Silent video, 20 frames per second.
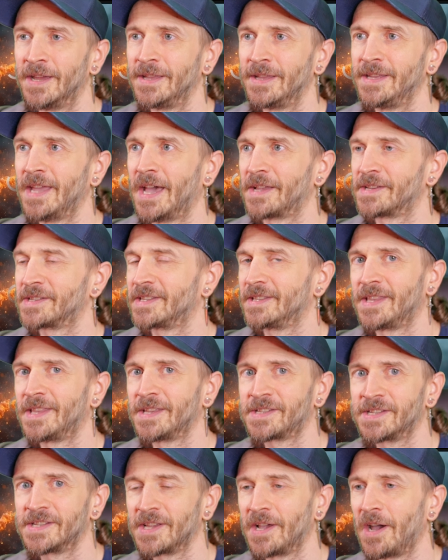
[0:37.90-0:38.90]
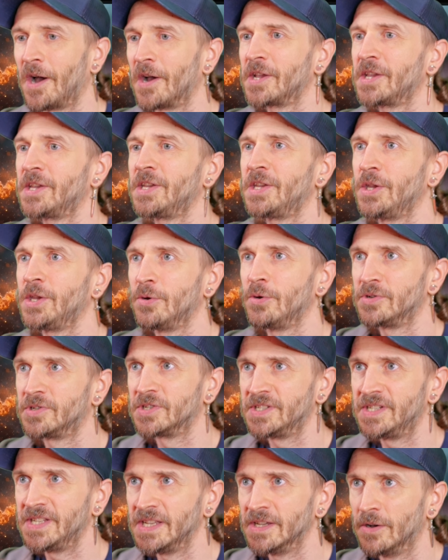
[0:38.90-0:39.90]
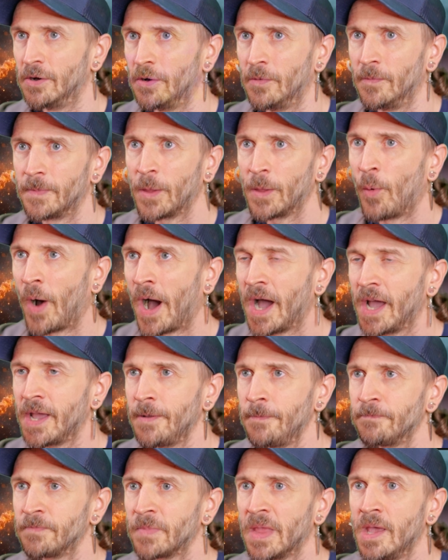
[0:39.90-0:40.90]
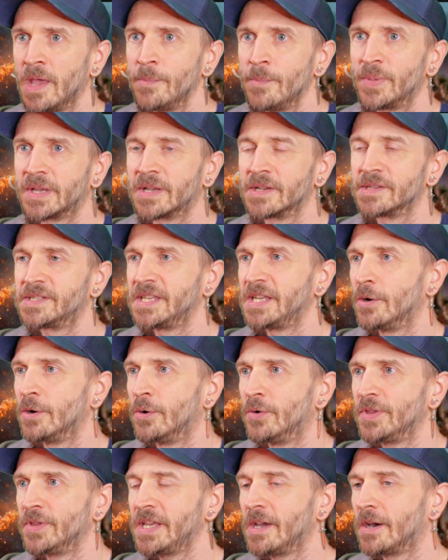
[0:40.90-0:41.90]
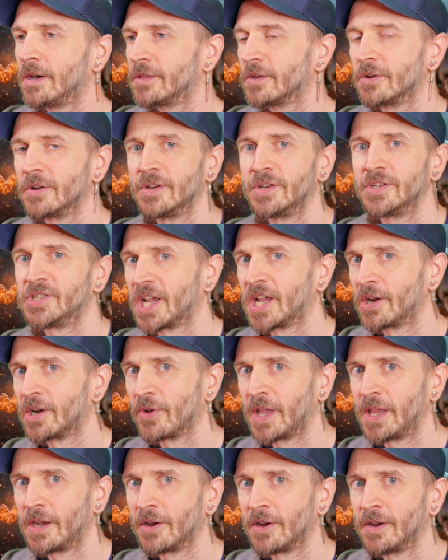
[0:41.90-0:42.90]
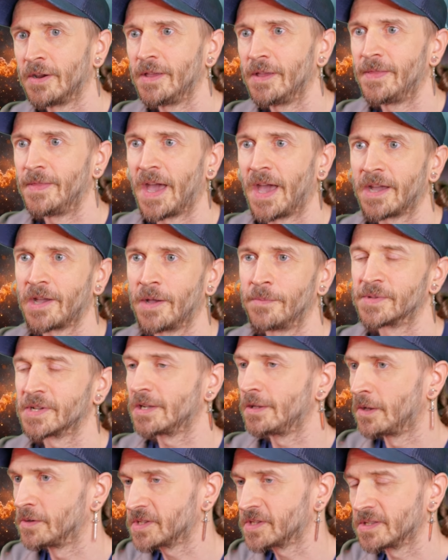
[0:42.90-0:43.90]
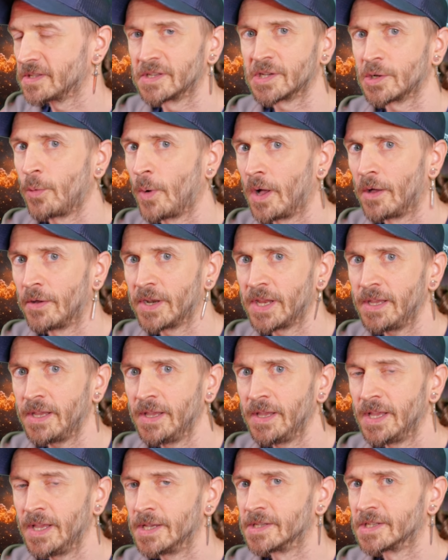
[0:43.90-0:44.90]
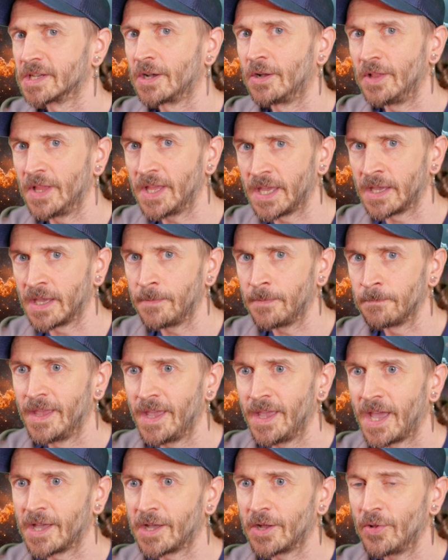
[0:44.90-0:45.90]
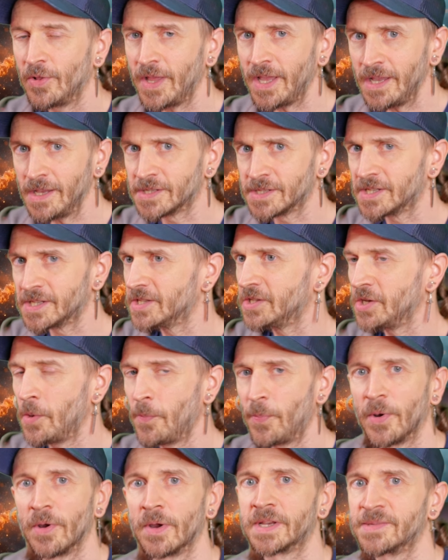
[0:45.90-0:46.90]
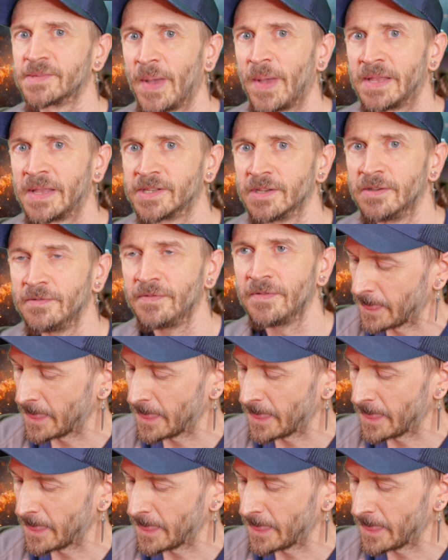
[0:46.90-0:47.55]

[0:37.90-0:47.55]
yes, this is a huge deal. Why? Because the only other generator that comes close to this quality is Kling, and Kling is super expensive.